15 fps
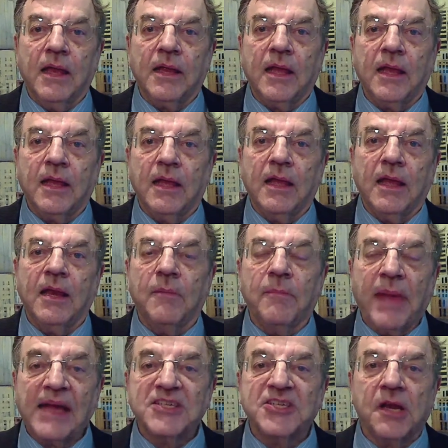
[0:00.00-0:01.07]
it, it,
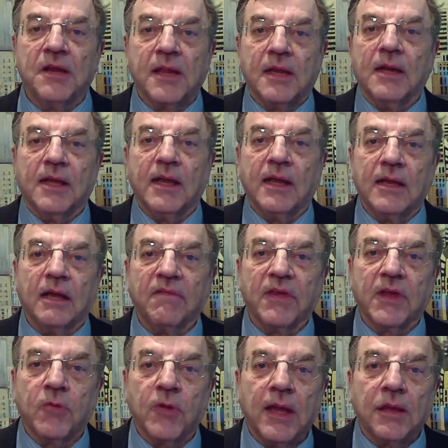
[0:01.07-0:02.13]
imagines it'll get out of
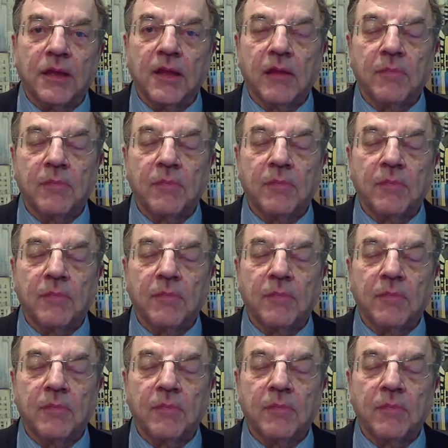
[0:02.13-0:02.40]
the crisis